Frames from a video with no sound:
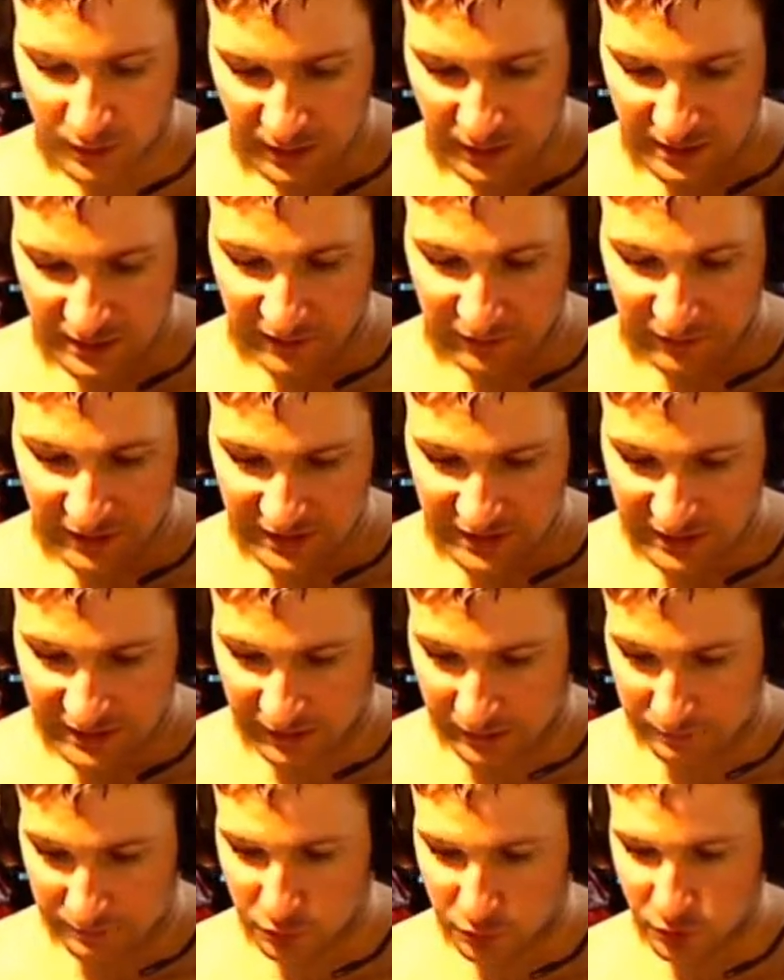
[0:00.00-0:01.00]

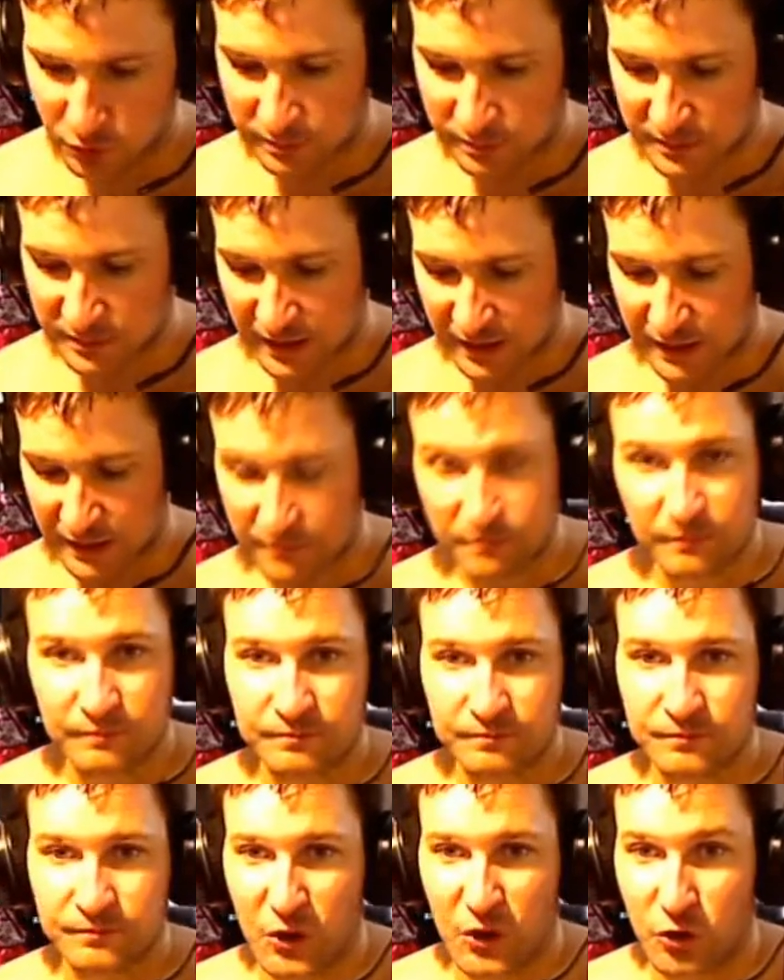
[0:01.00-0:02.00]
70-second boot up time,
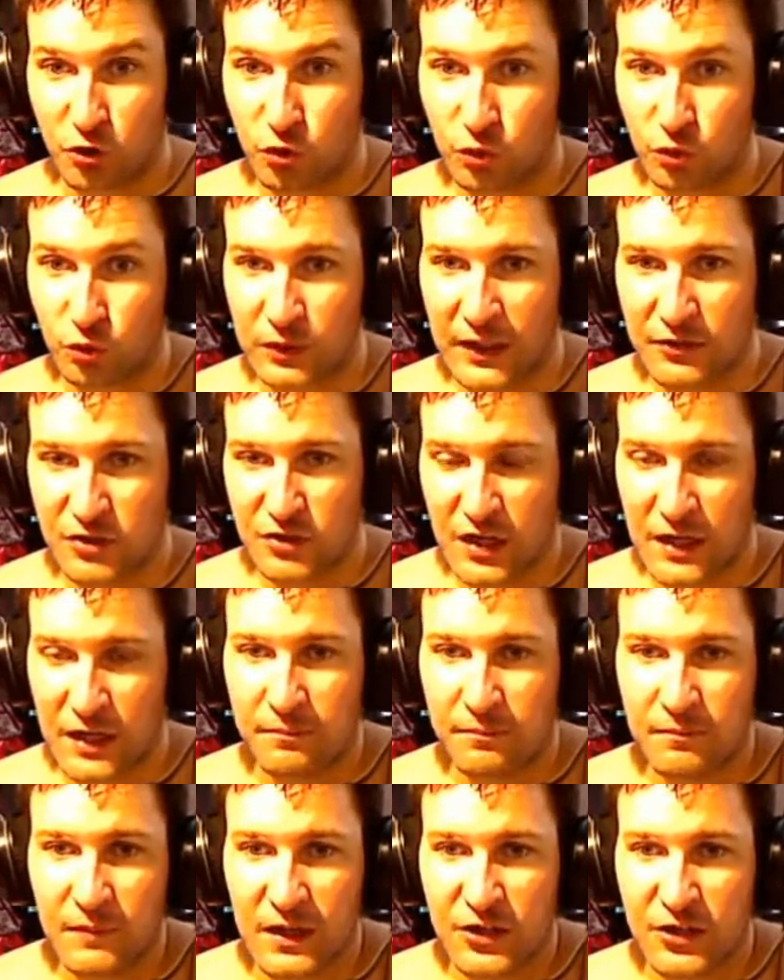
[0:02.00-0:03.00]
or cooldown
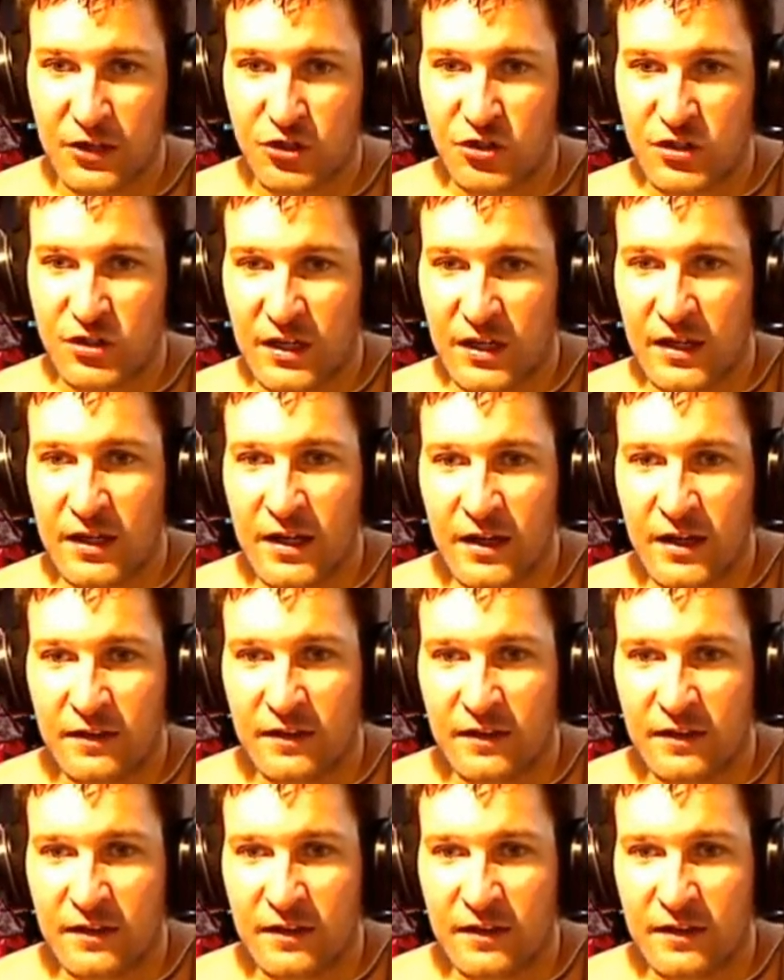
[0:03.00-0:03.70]
time, I should say.